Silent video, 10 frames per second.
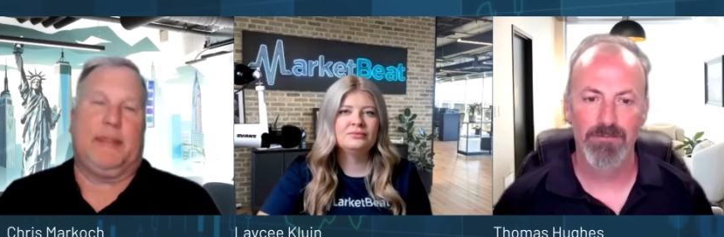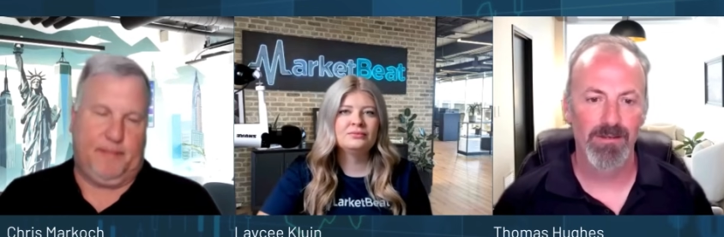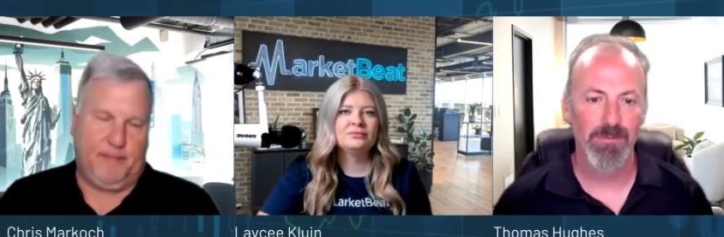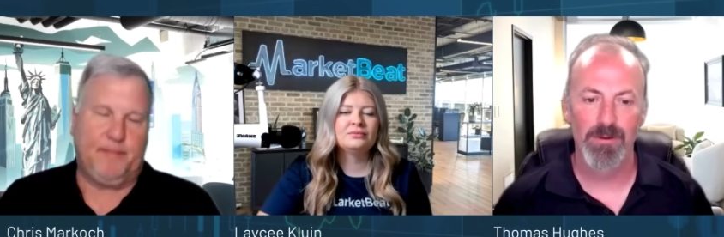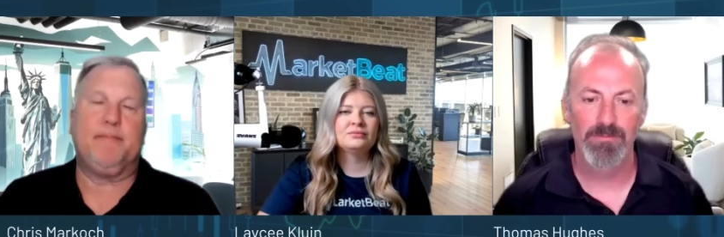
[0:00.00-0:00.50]

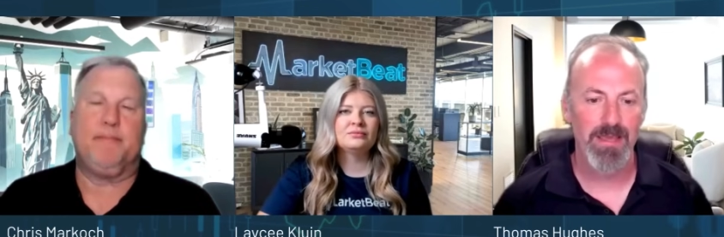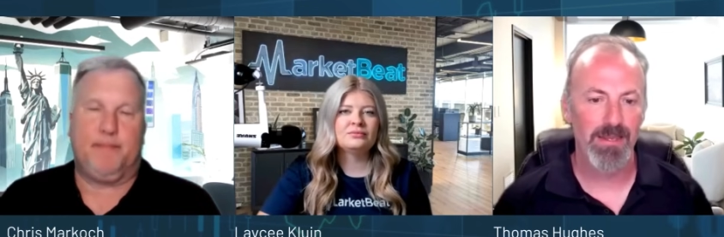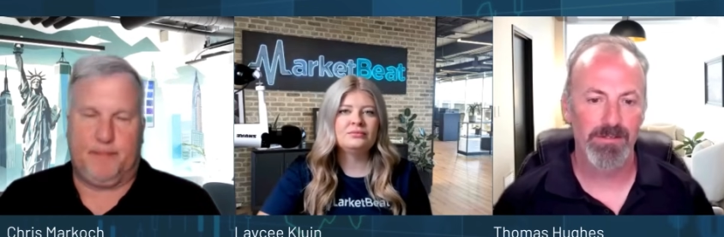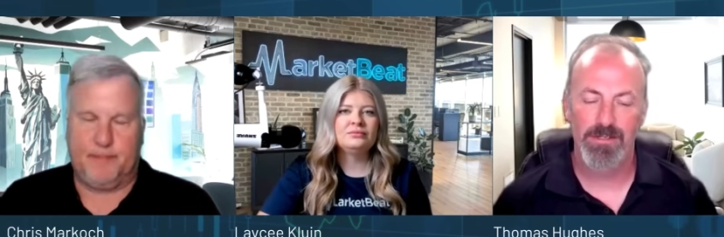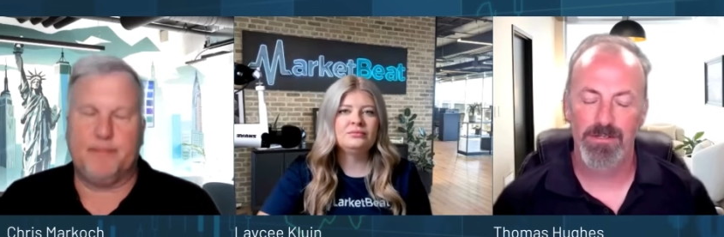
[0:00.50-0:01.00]
Speaker 1: fundamental
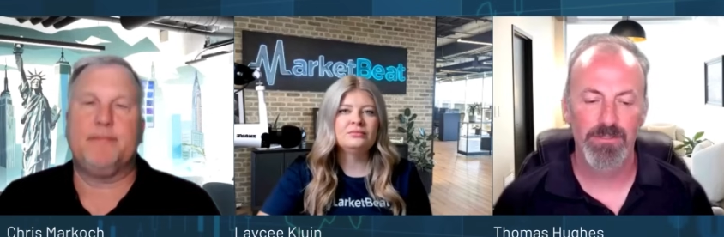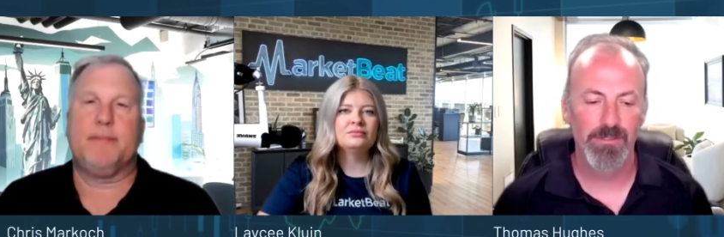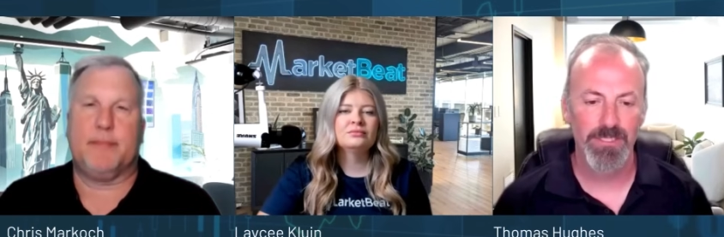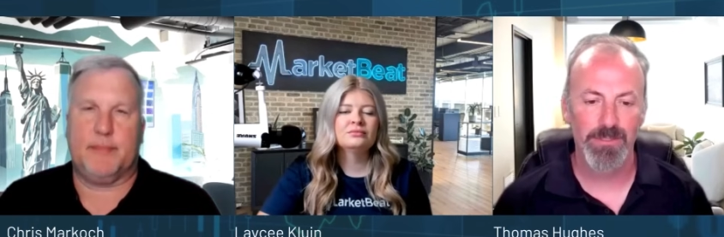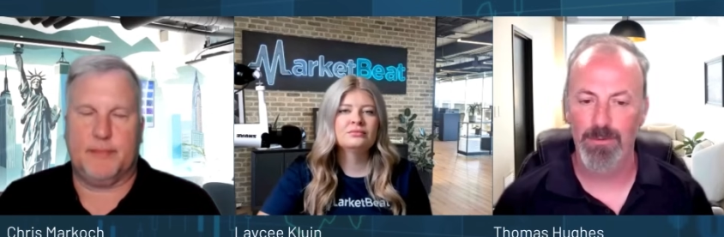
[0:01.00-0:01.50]
factor,
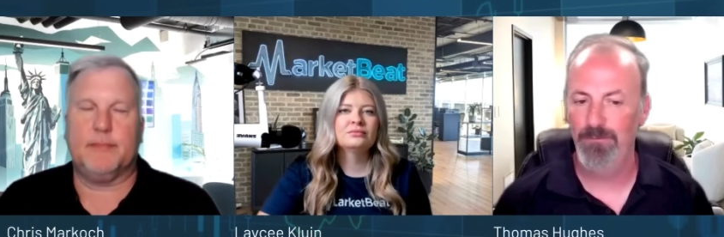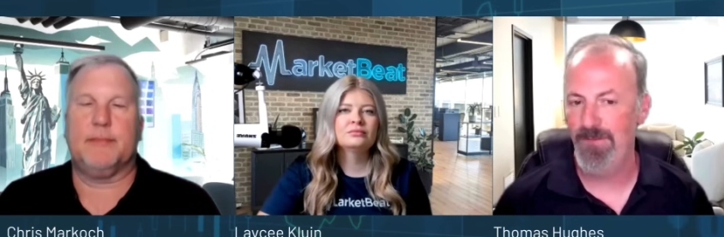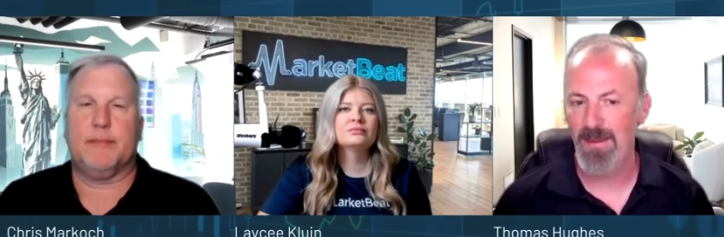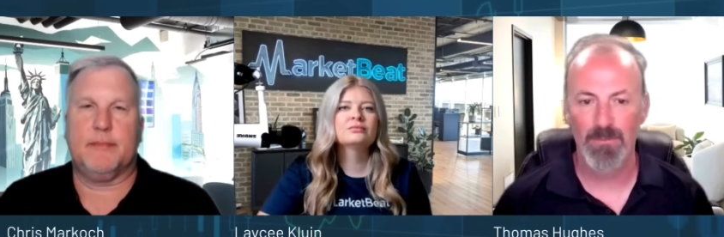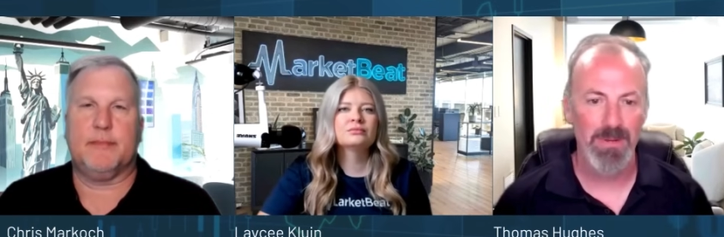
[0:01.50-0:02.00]
so it's going to
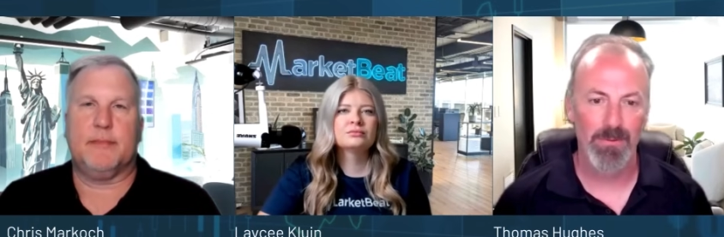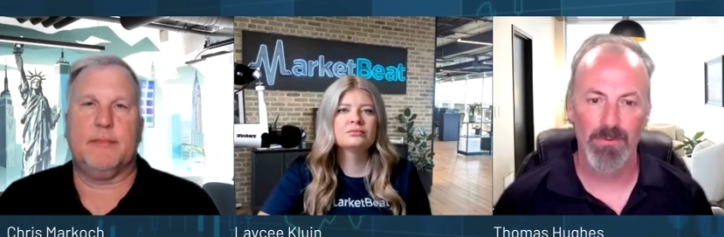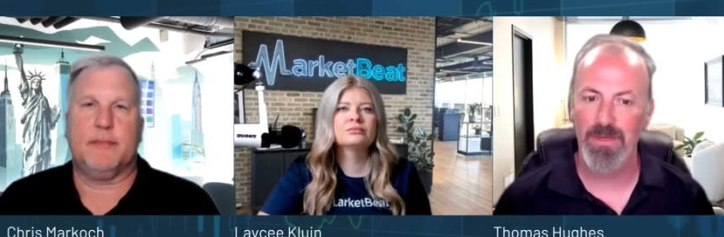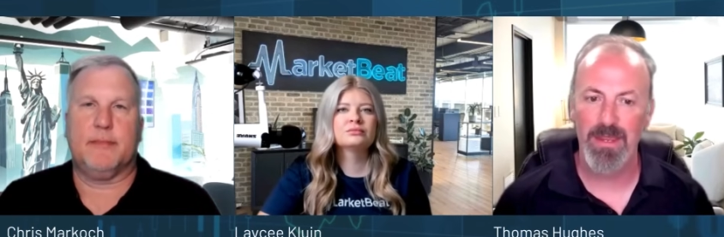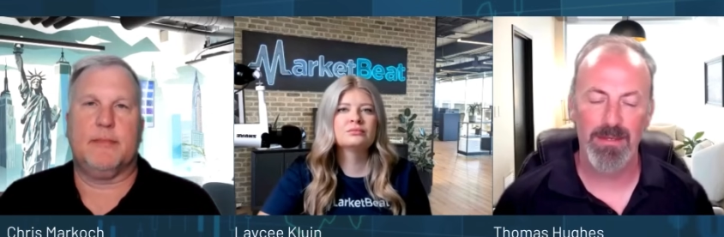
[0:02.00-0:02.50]
affect what people
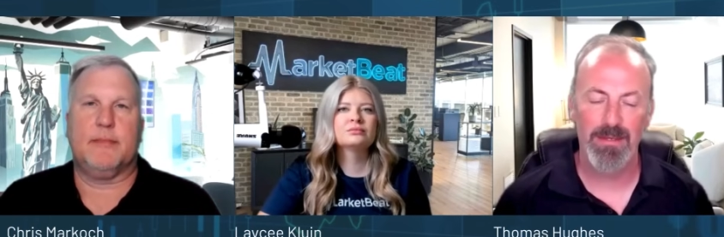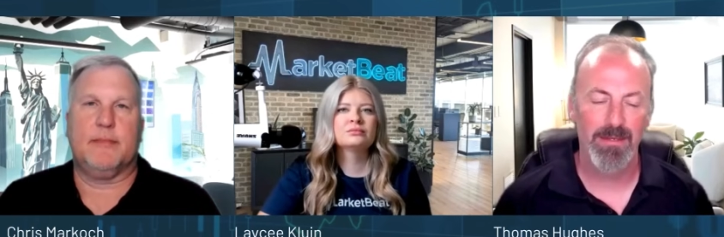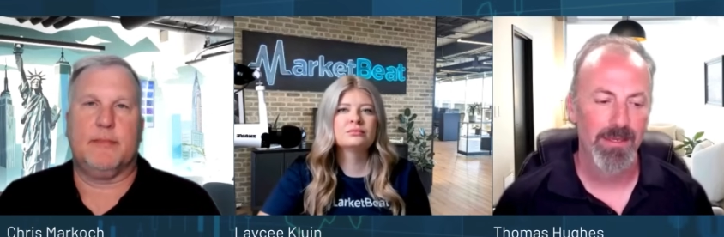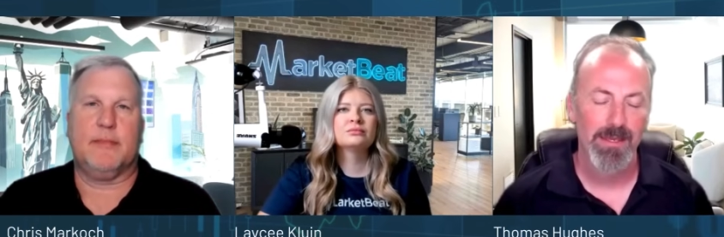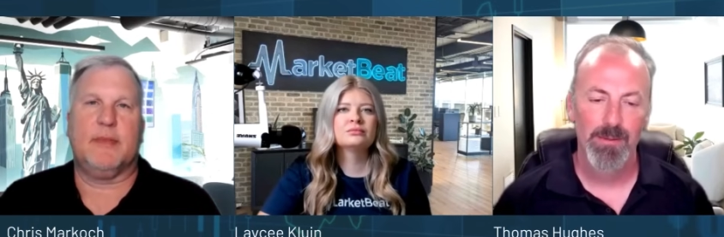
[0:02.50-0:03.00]

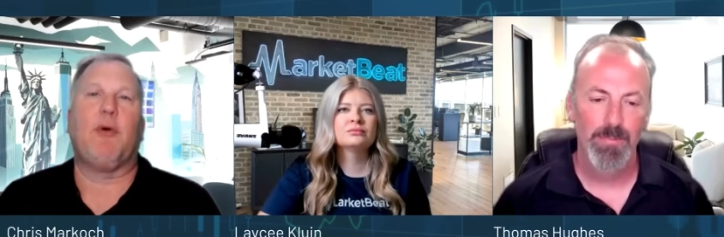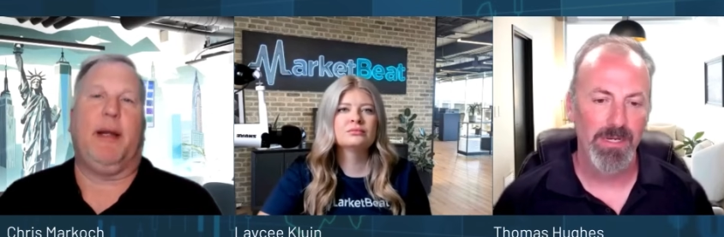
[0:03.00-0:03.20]
think, right.